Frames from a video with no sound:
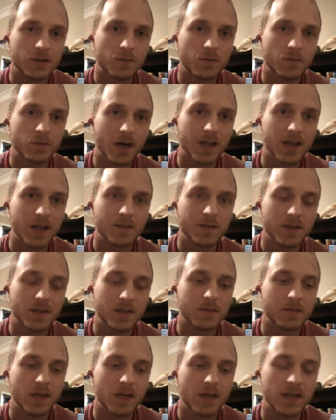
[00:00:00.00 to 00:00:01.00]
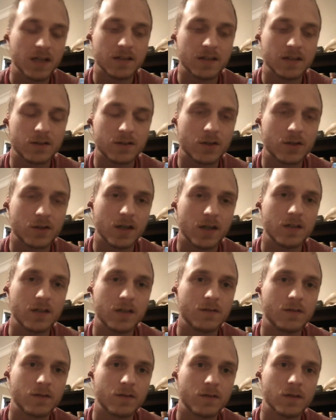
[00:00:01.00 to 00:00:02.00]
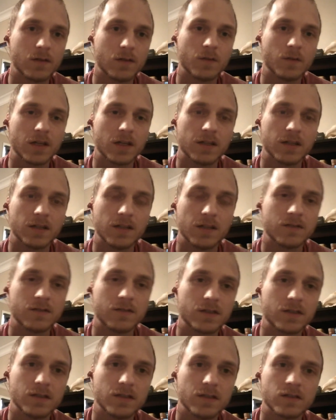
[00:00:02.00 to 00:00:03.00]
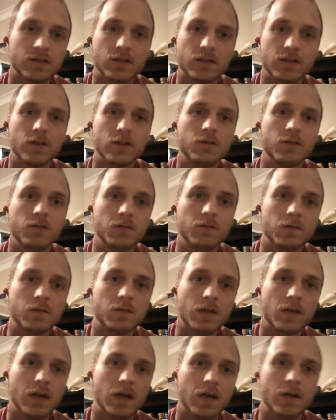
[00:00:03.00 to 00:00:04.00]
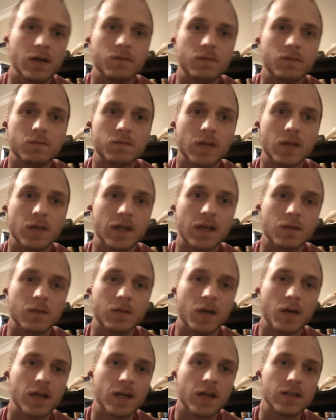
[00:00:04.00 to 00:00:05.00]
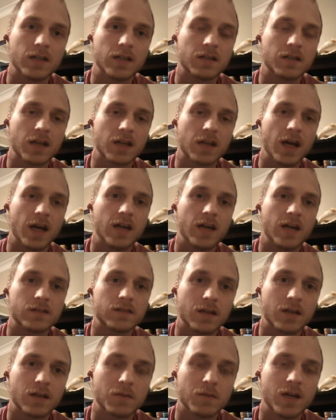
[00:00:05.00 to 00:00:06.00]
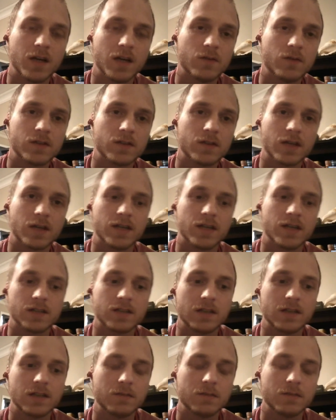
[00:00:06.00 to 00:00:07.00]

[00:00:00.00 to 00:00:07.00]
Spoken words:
body being made in the trailer for the beginning of season 2. Like a body in a cast, like Maeve was last season.